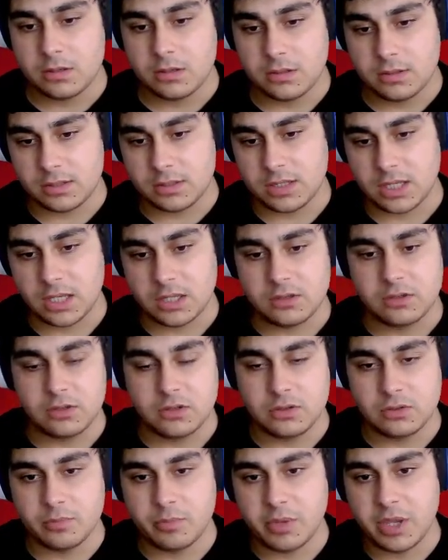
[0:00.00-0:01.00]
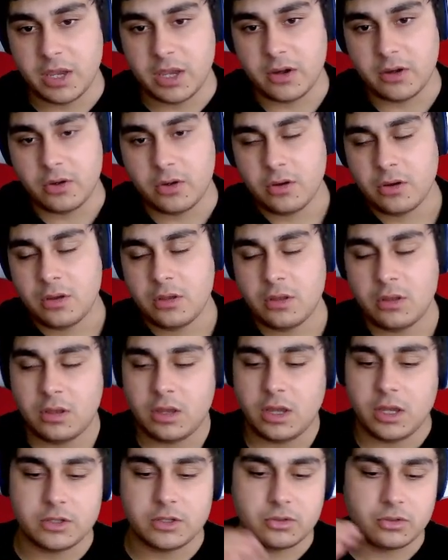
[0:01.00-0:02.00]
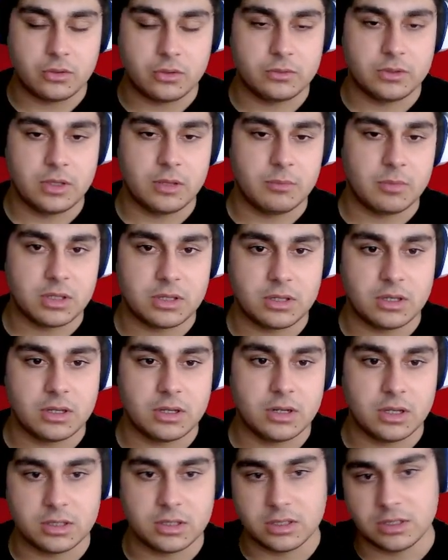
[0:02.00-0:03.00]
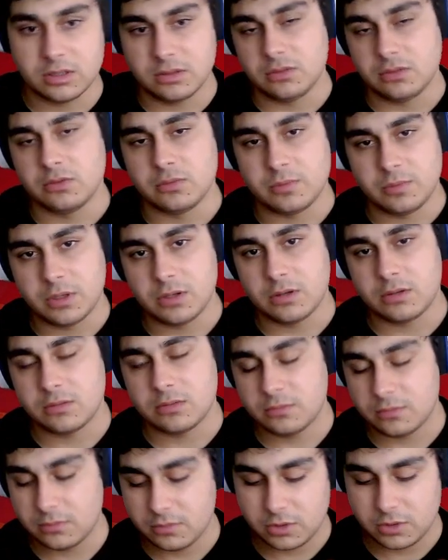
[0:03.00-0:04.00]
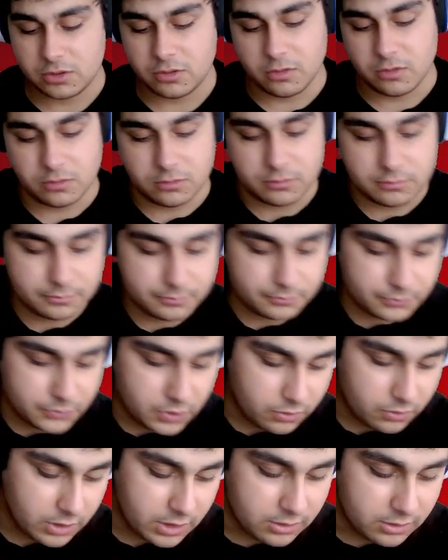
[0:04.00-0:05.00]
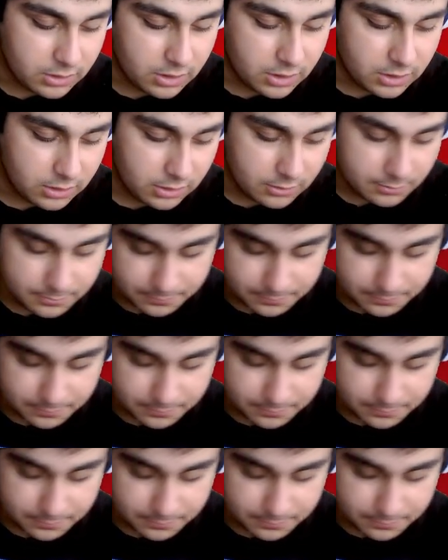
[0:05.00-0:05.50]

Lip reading: get new pair, I throw them again, I get a new pair. So you got the idea.